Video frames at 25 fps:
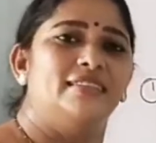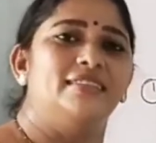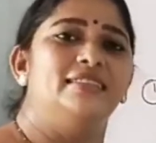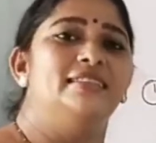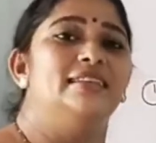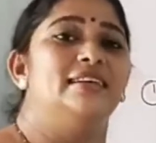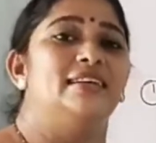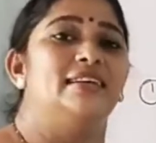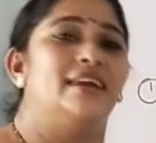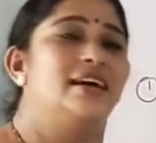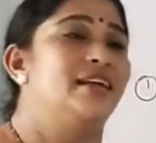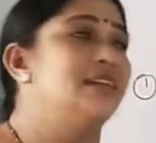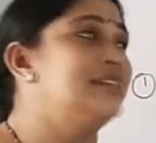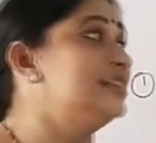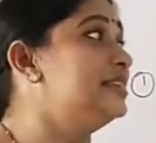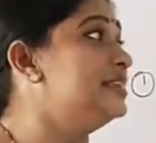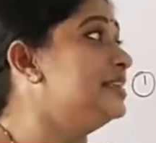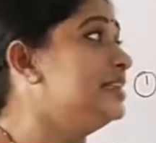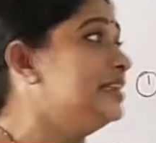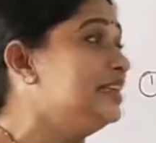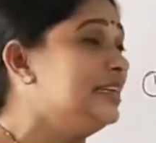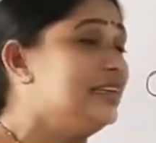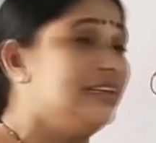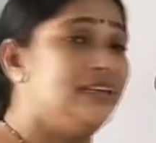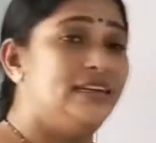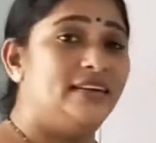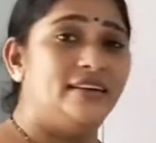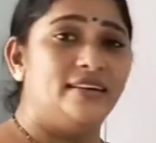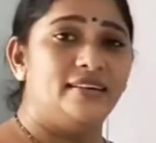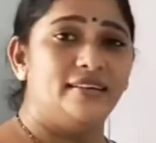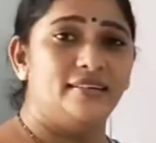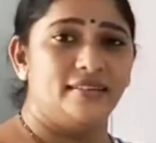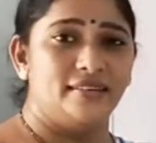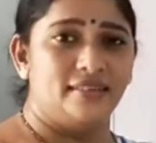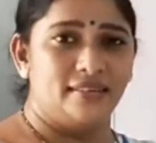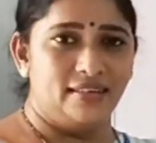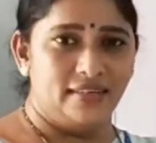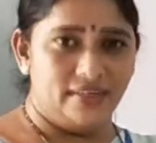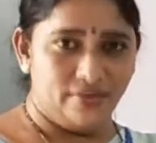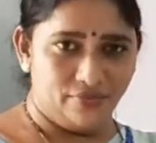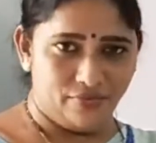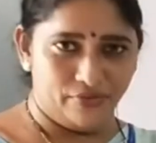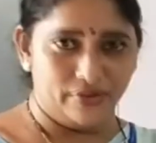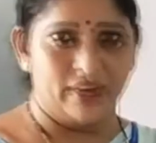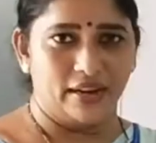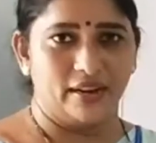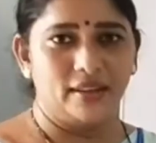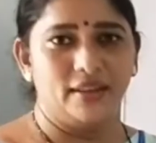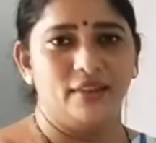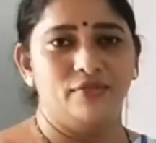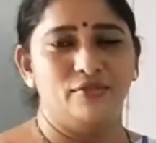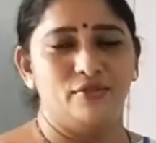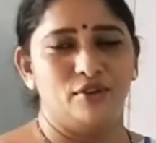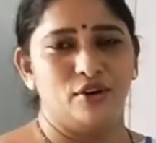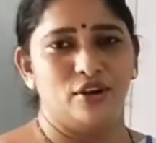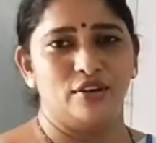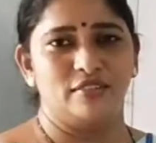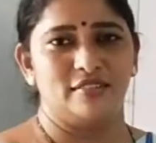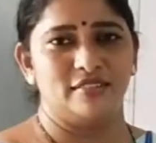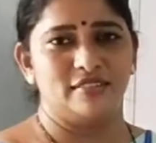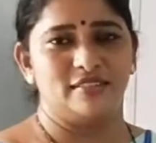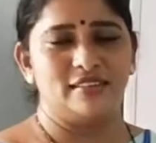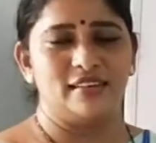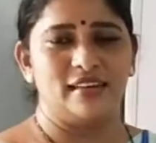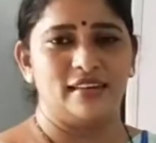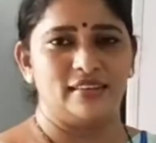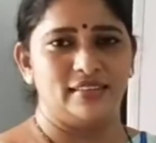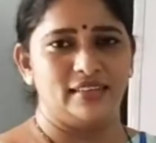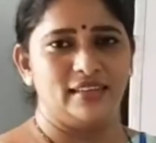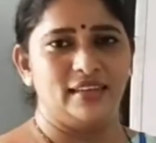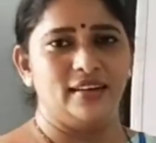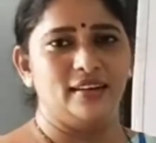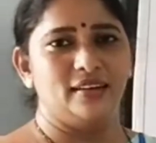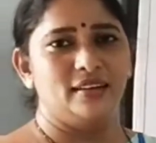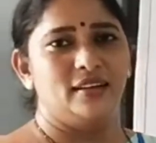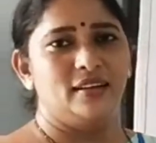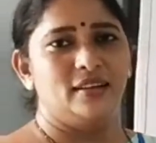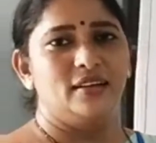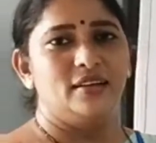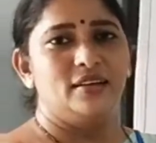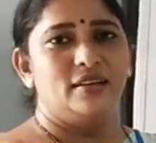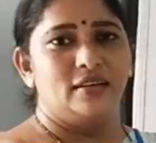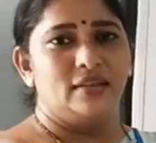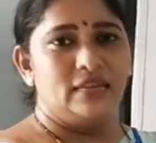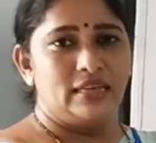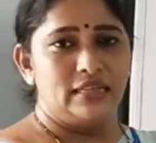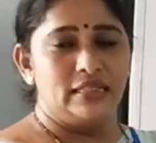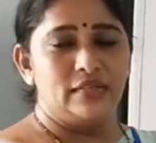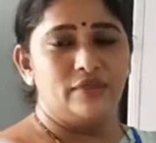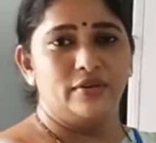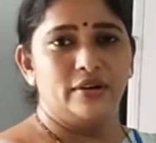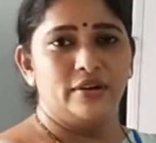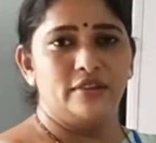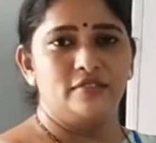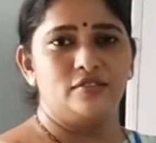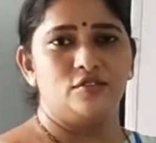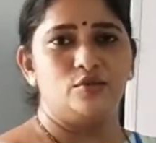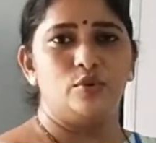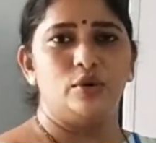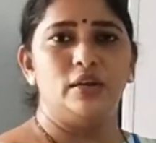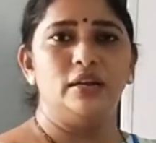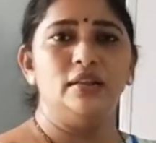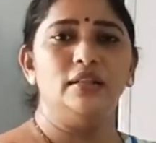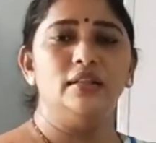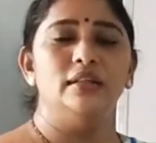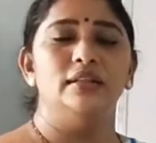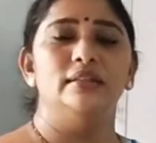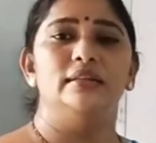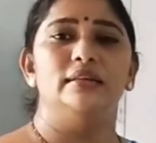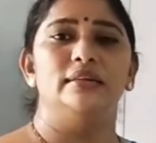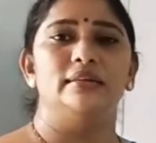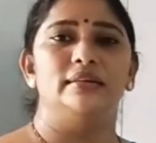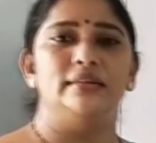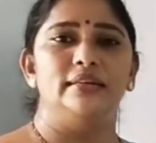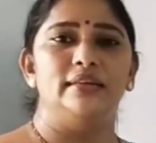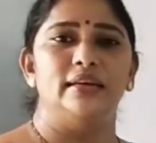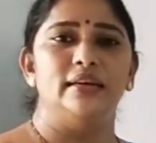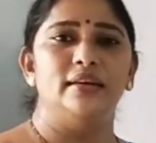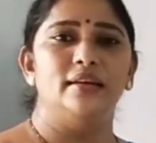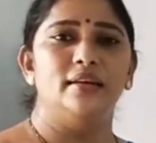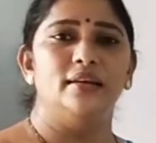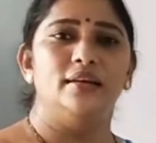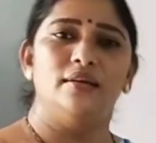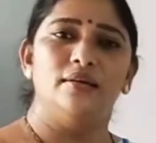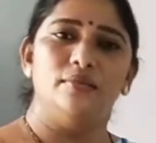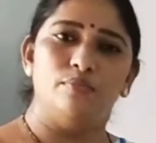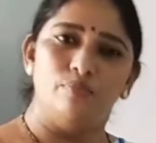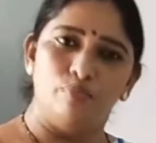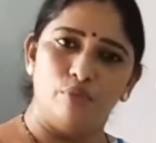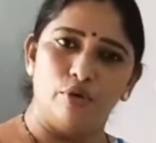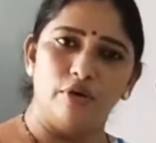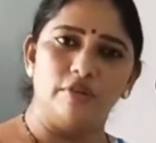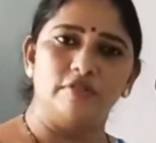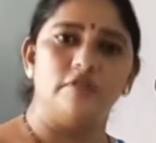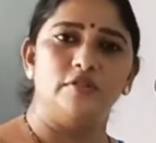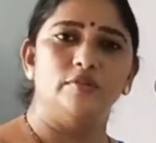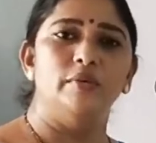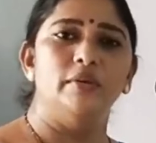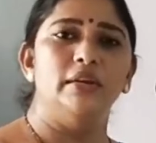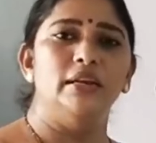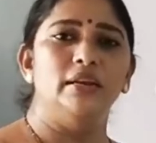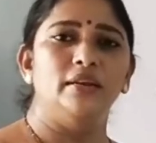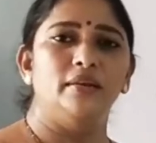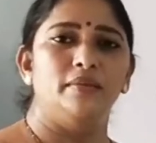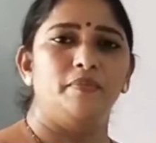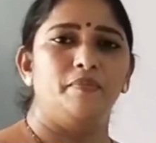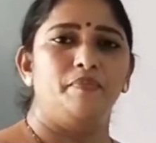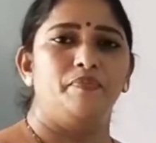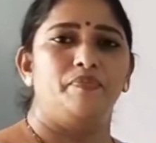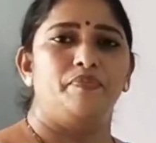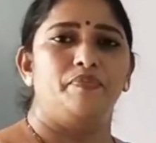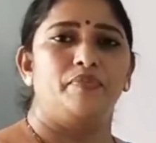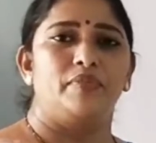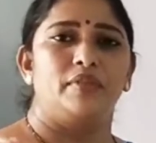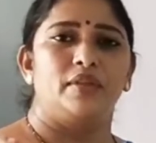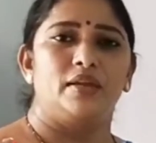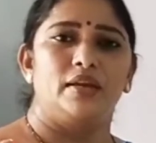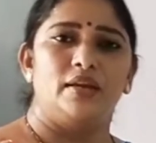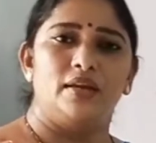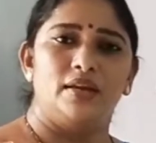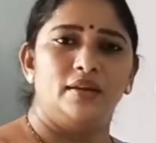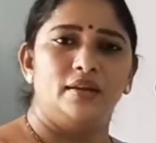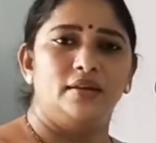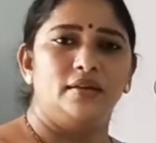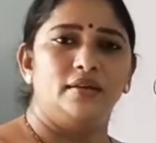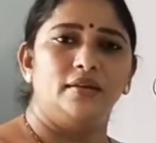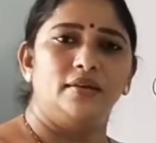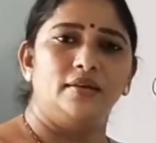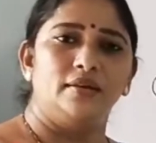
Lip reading: There are three if clauses are there. In the first one, the real, possible and